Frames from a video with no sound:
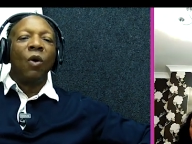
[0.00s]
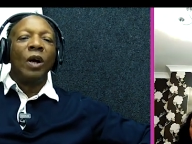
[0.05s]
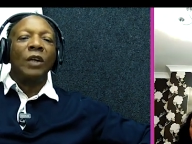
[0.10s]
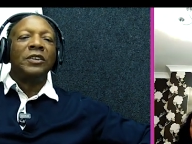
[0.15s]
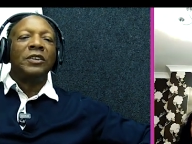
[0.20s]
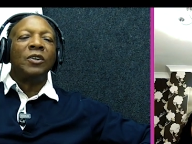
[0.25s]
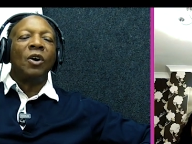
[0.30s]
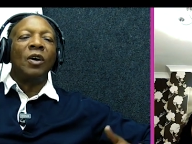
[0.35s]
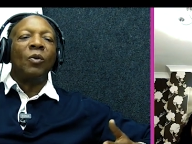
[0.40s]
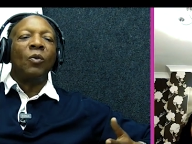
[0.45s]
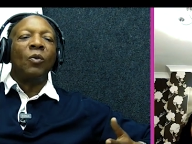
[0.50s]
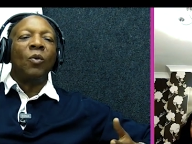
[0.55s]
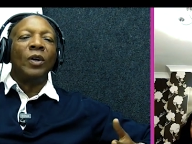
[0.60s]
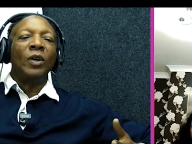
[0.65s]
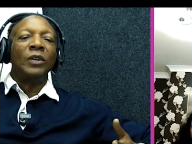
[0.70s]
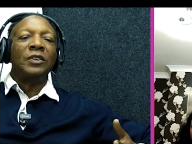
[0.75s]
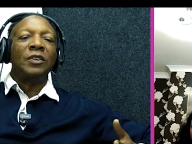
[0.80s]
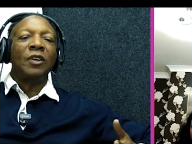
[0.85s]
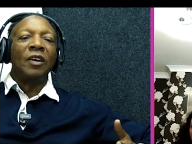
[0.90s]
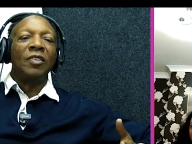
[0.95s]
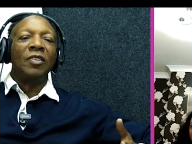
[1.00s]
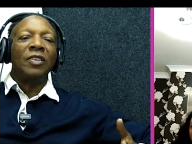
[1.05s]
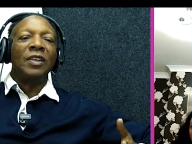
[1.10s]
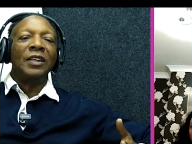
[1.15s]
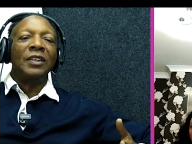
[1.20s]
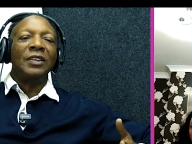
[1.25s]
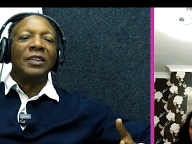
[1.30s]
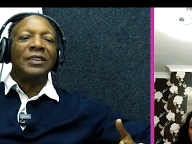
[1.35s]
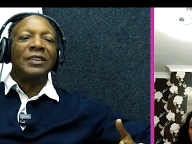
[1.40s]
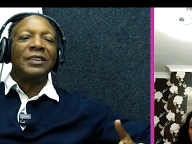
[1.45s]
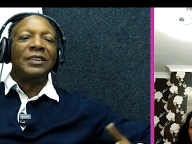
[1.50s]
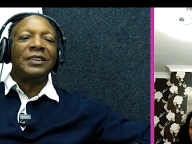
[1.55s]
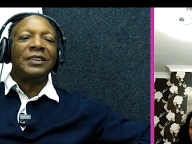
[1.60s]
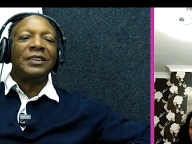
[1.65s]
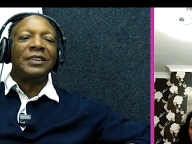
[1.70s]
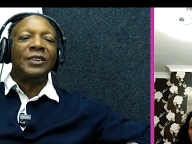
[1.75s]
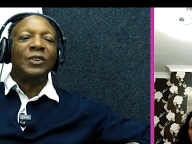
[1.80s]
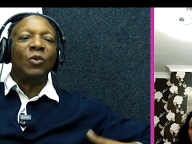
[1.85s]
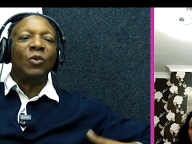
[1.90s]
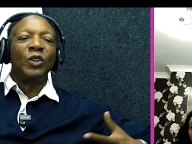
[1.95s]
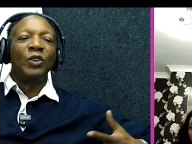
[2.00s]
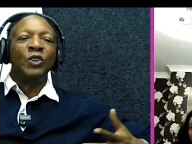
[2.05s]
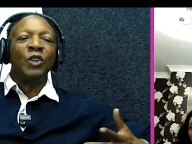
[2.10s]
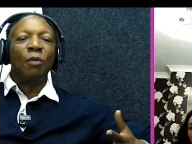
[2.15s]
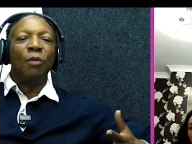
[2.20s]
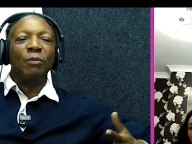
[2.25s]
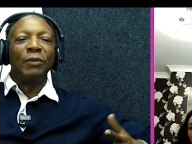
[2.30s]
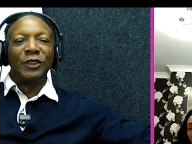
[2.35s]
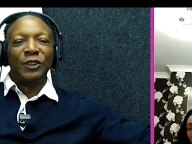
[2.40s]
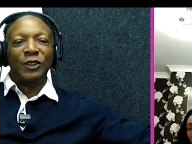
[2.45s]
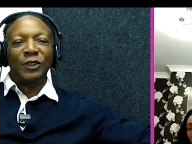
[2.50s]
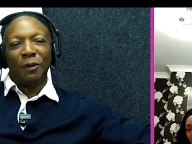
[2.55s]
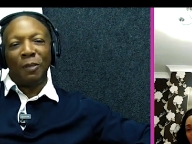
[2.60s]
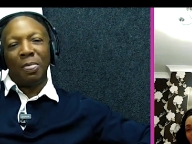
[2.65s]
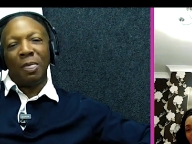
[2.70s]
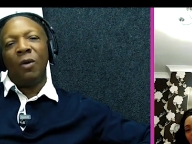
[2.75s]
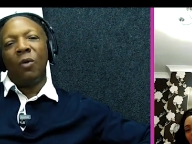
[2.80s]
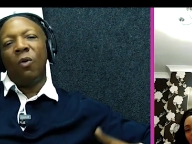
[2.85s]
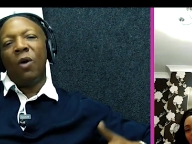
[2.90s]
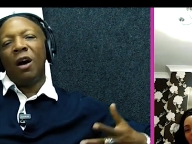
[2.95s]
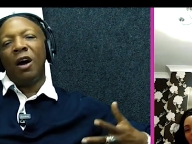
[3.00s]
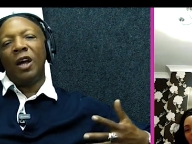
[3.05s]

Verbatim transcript: What, so, sort of, what sort of things you was humming to?